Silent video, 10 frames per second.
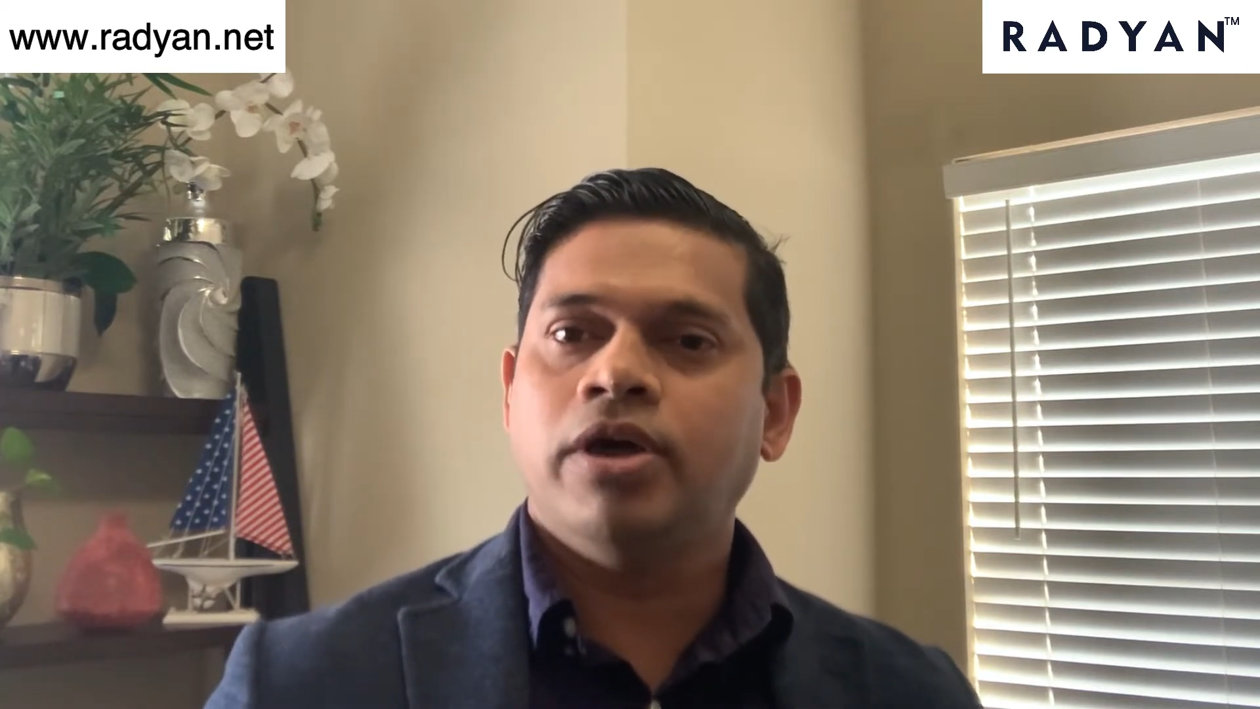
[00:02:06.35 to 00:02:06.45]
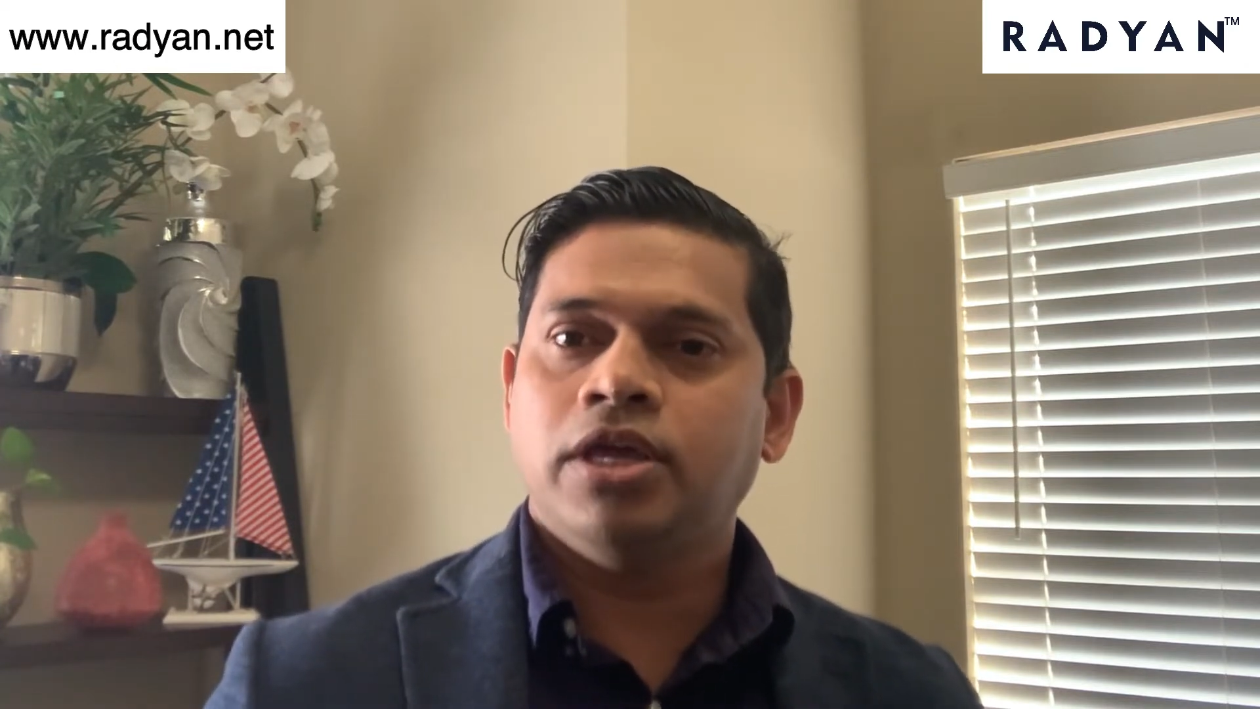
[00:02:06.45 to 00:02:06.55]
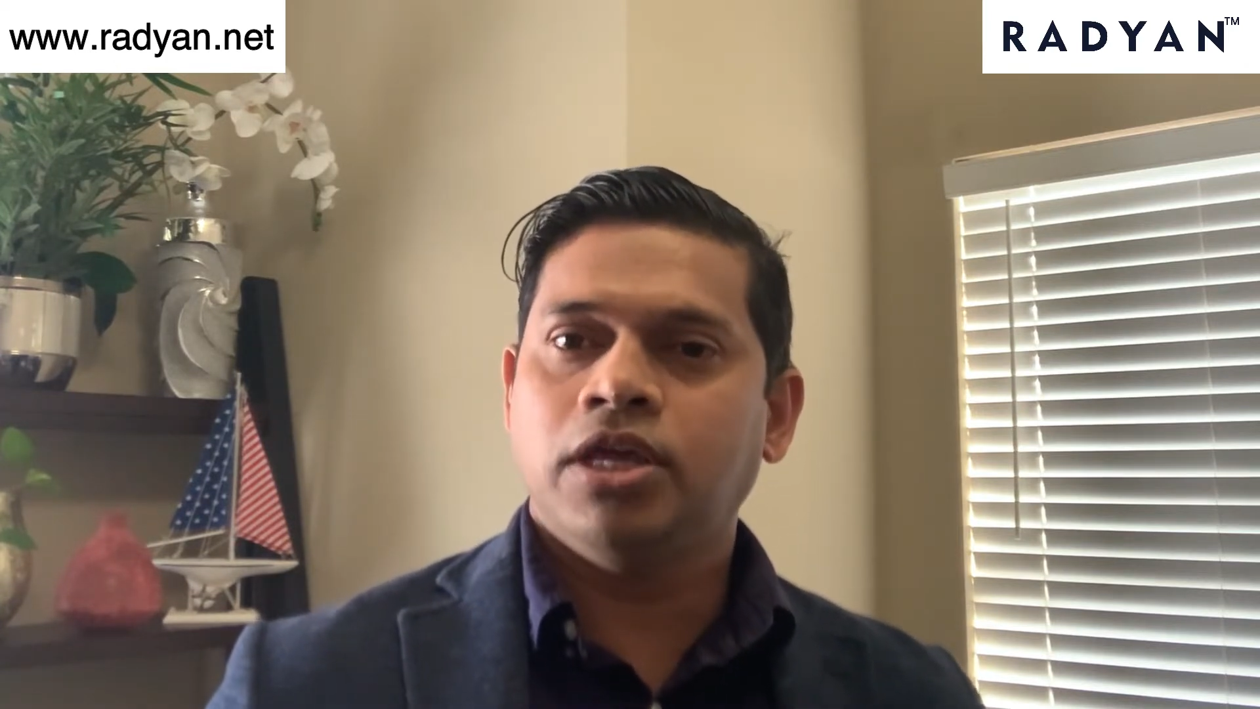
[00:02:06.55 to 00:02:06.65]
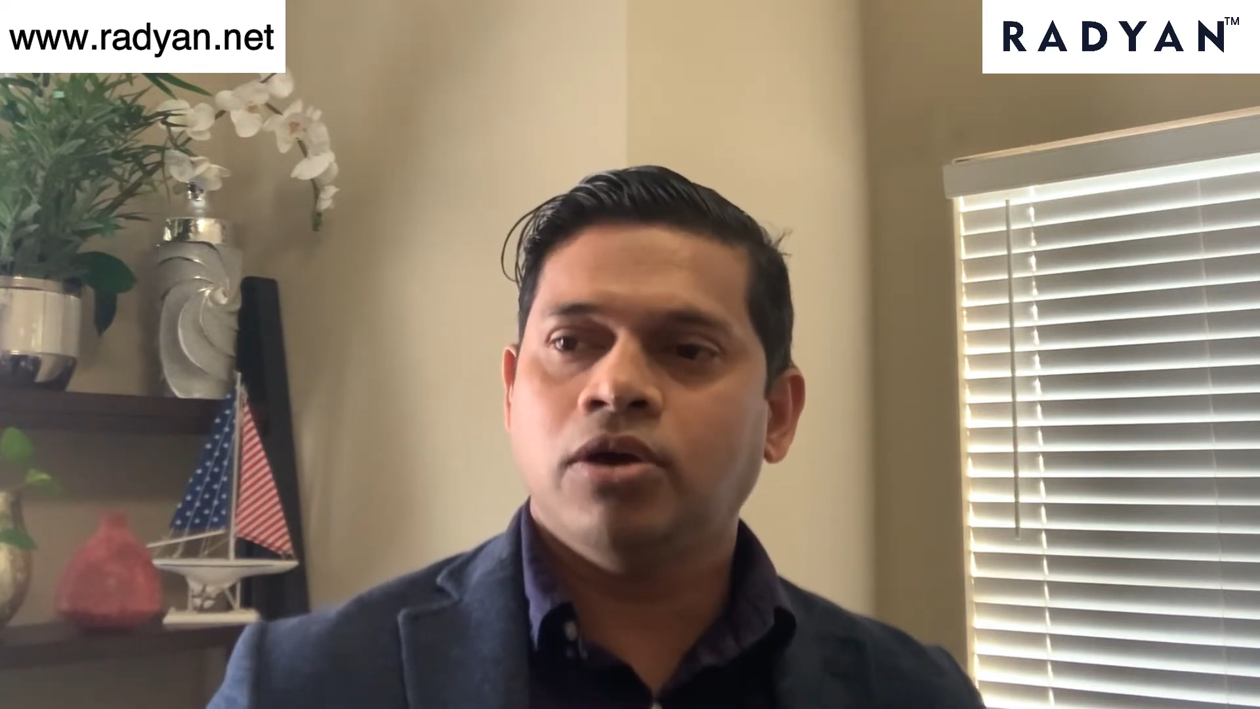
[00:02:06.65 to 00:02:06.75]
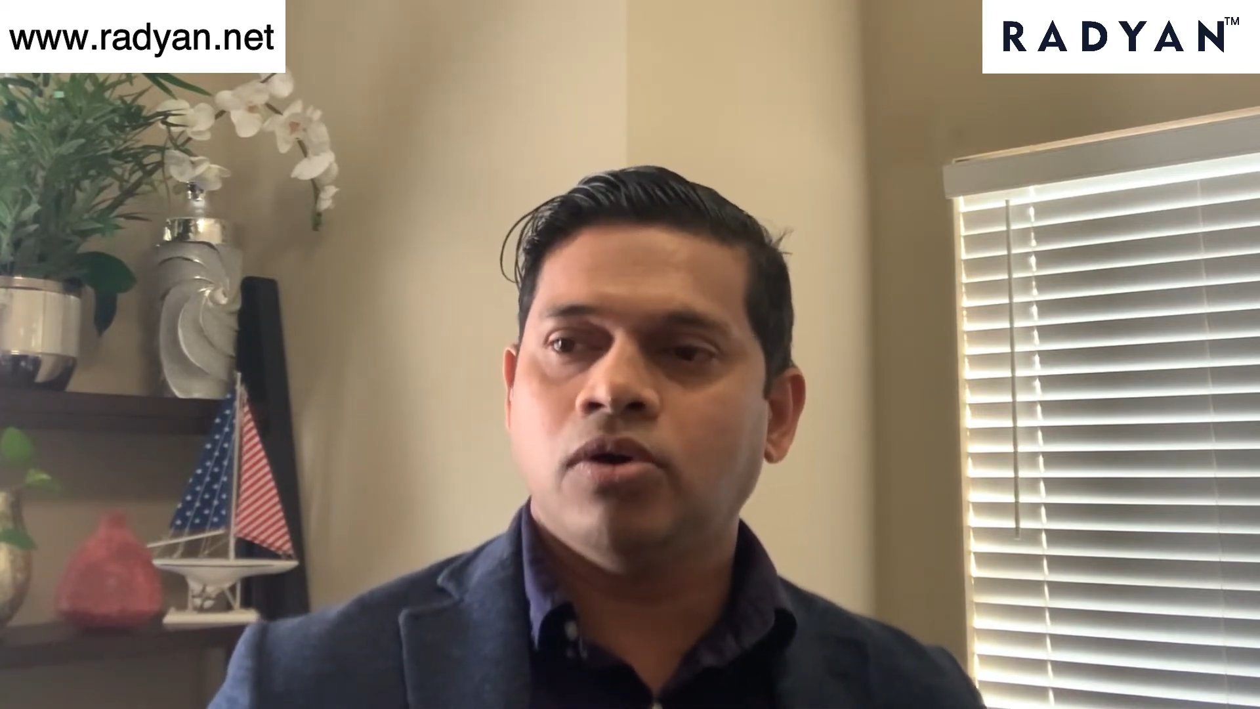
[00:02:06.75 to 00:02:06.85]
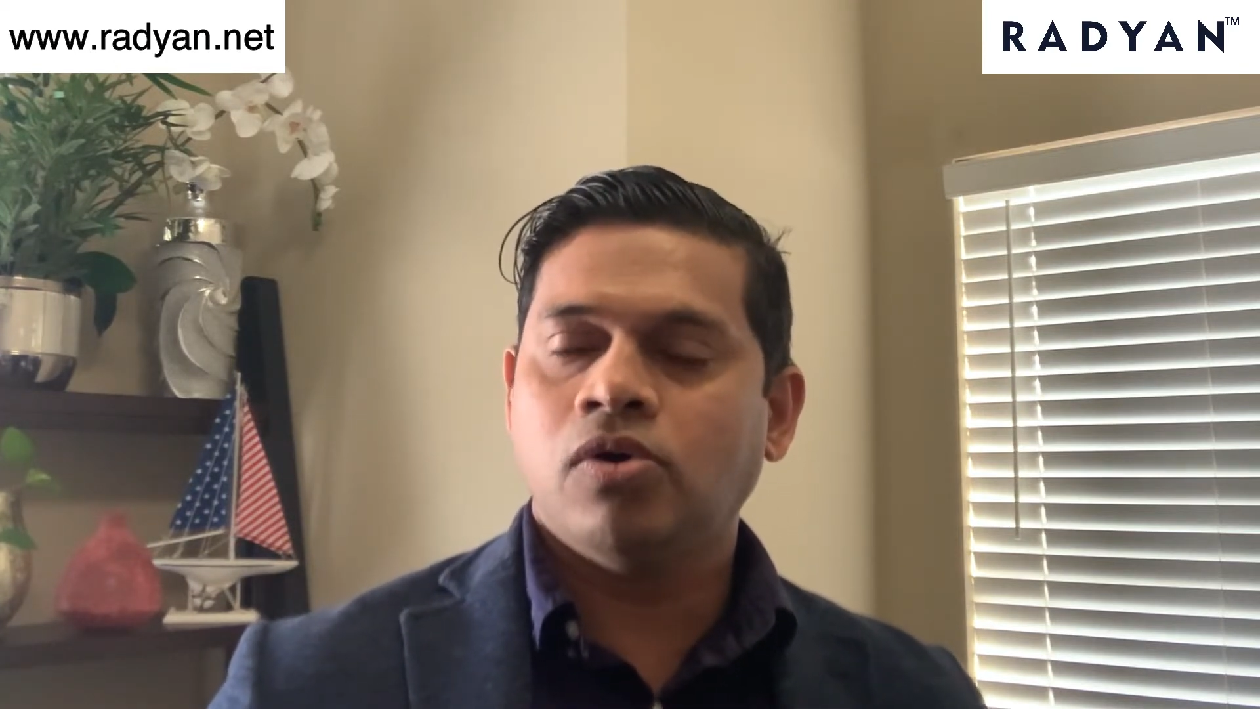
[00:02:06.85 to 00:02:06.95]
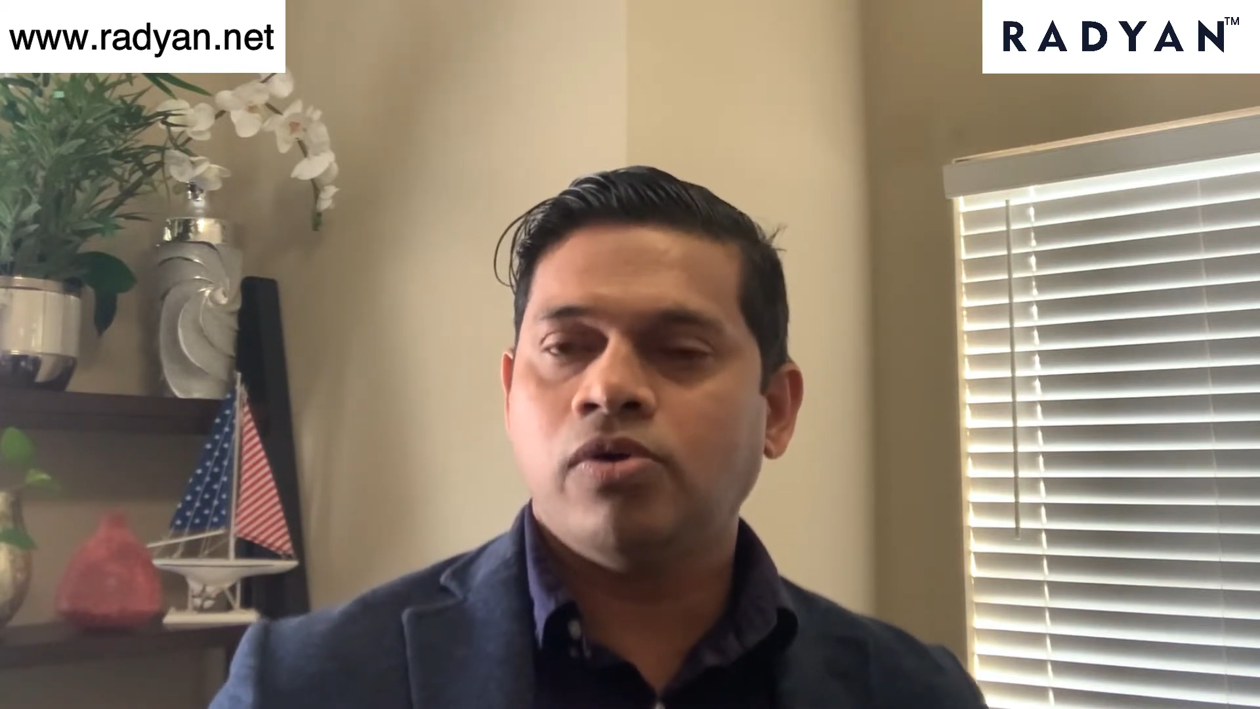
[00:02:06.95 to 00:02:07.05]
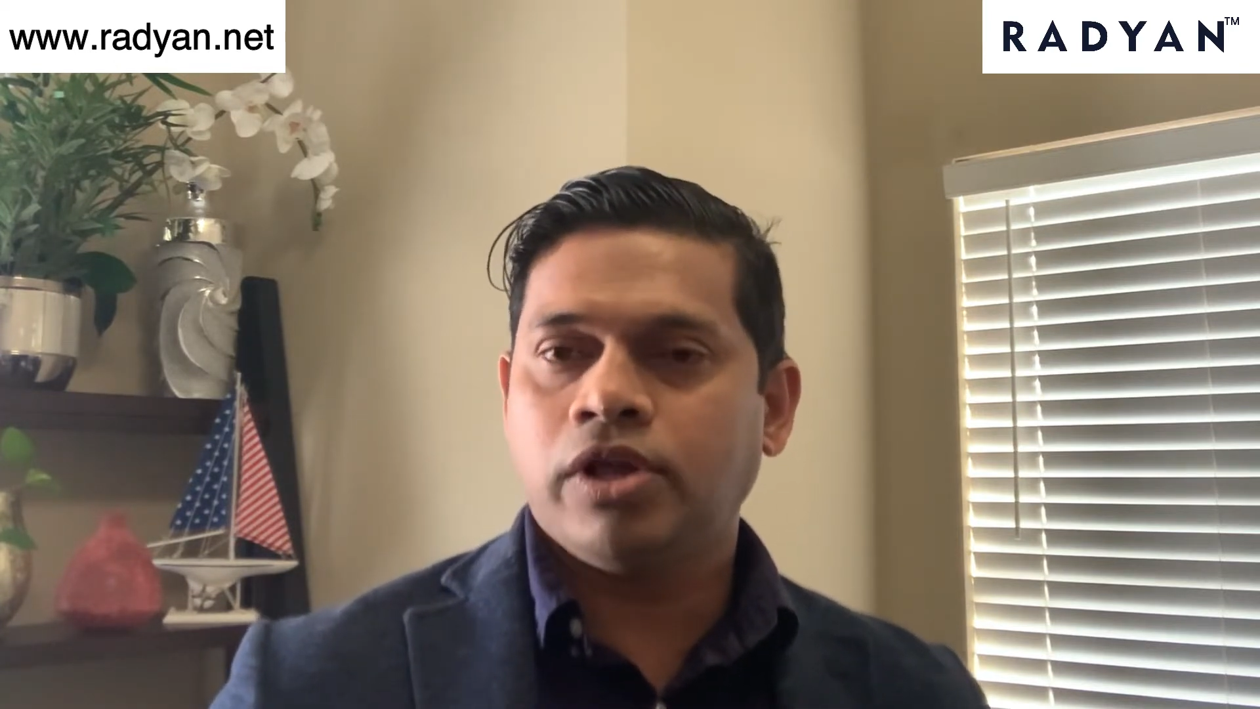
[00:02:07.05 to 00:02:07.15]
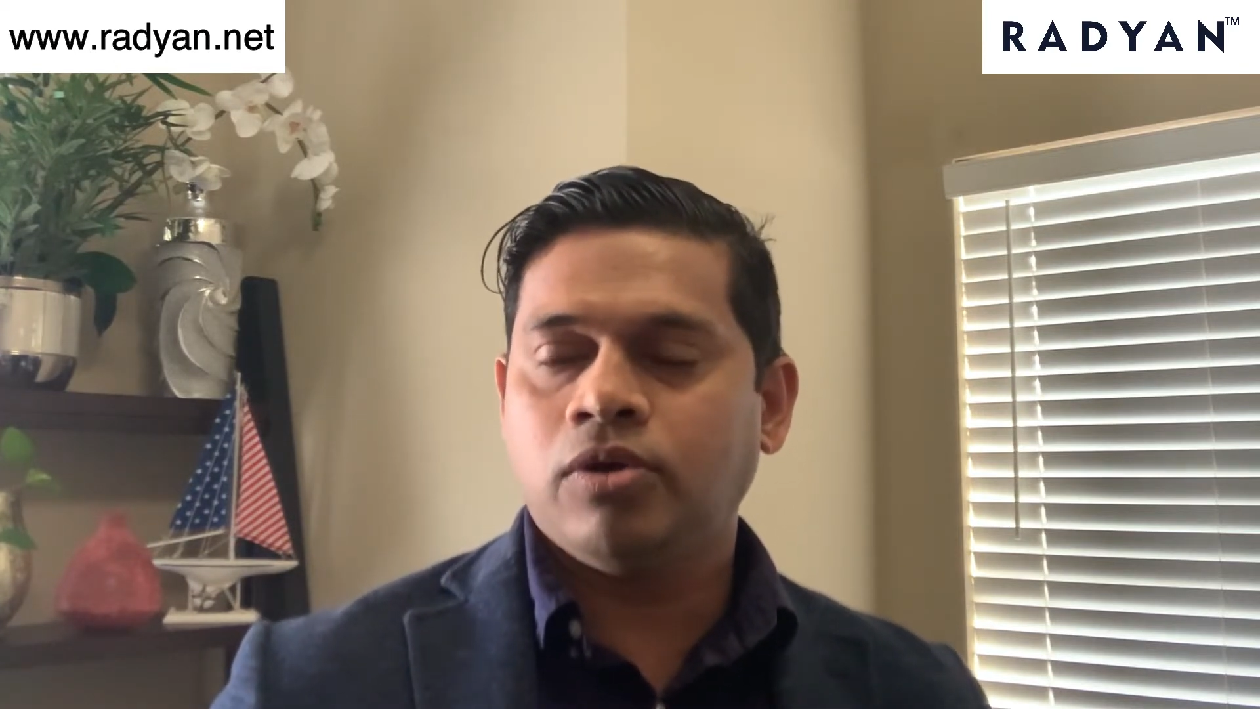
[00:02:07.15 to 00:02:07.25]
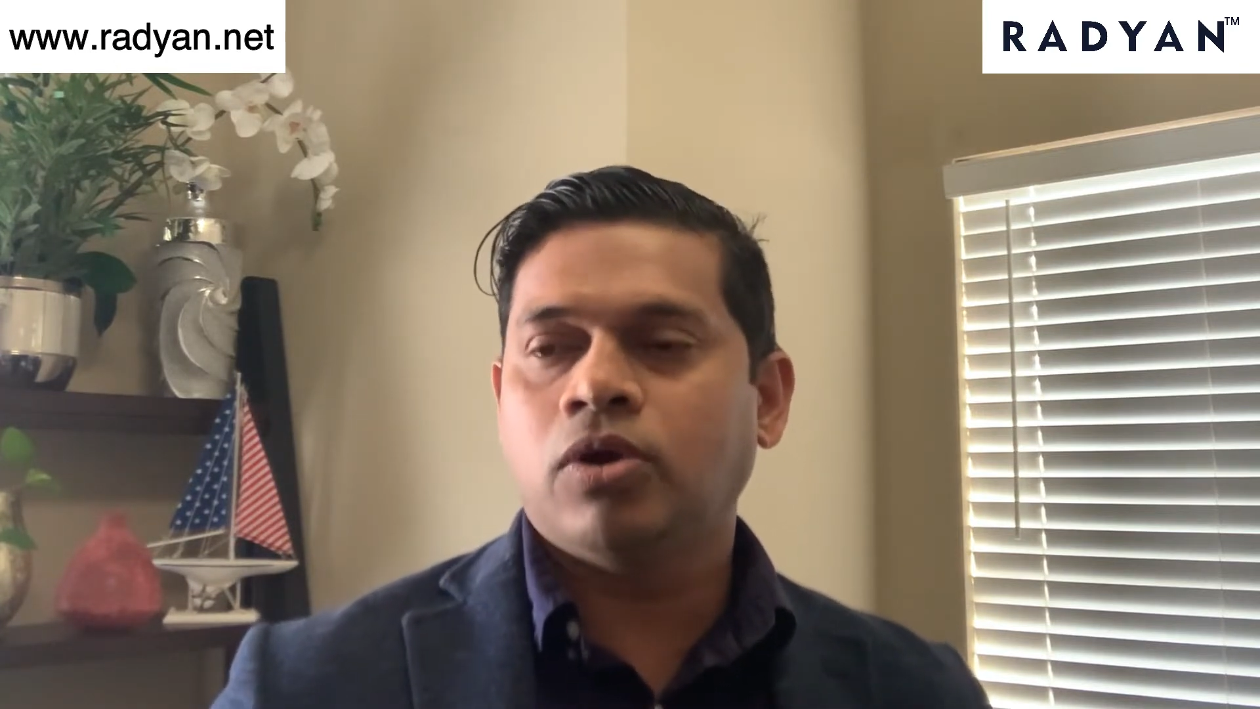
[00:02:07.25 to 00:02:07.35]

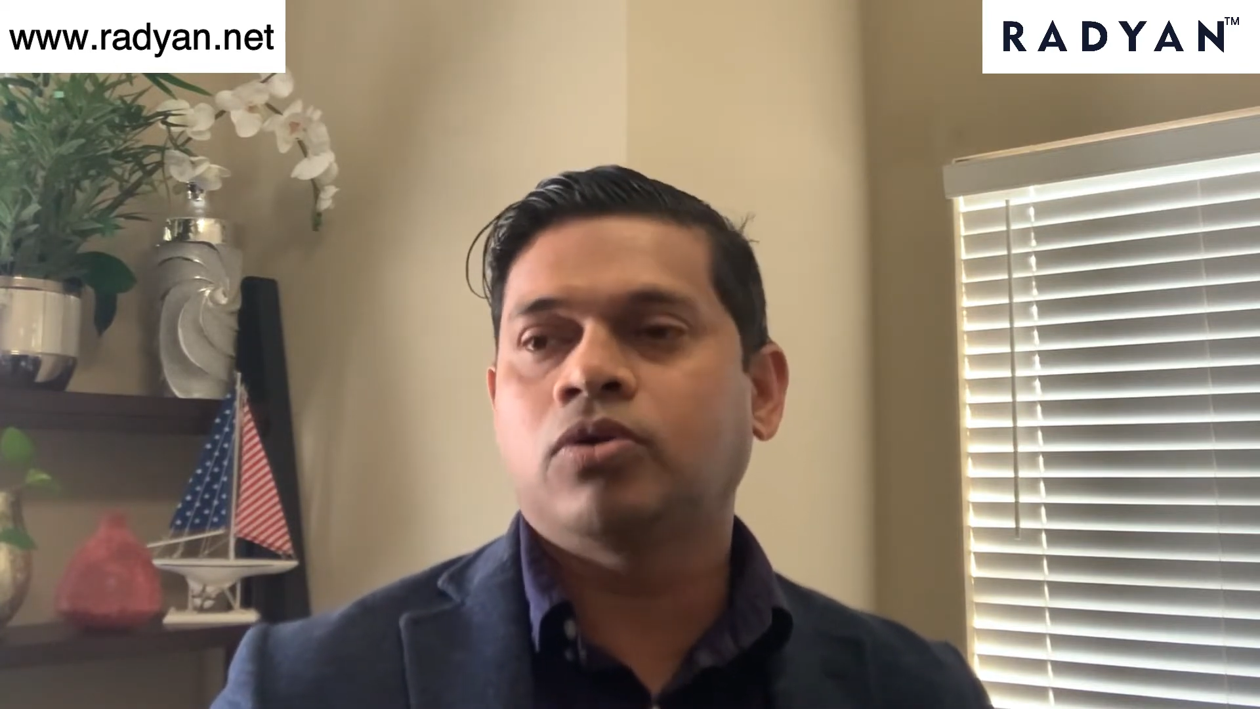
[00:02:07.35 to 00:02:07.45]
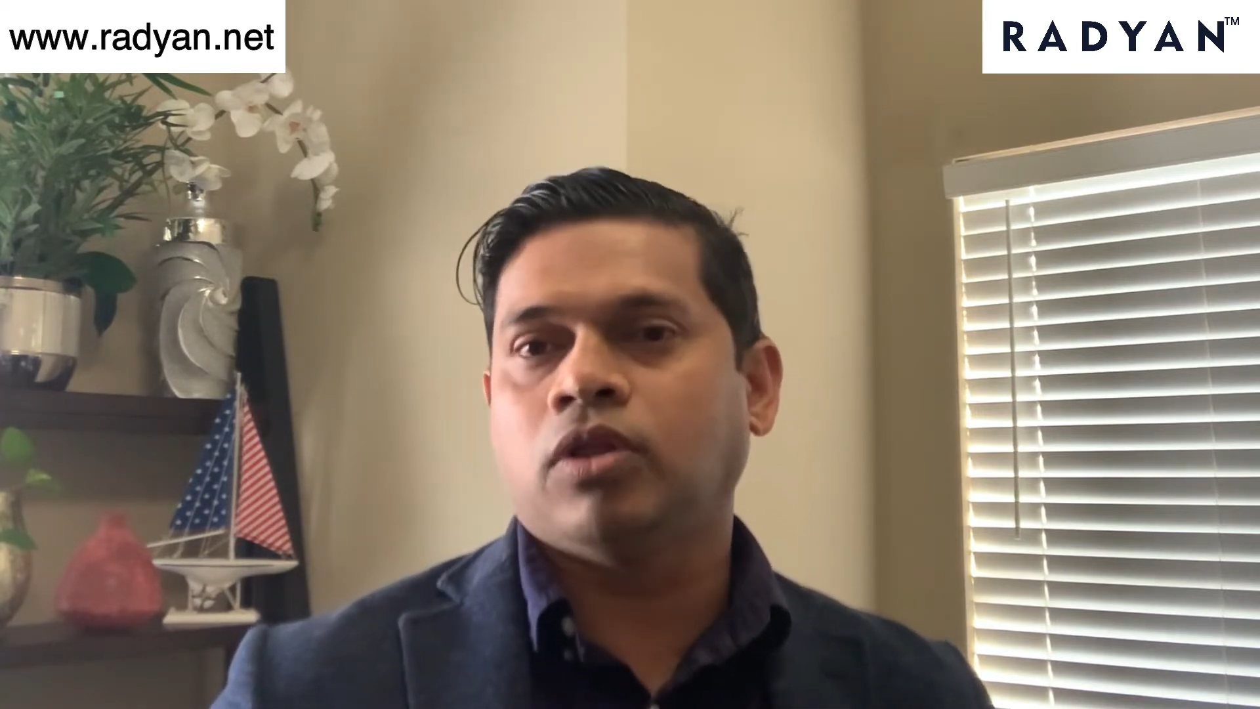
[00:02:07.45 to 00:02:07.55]
your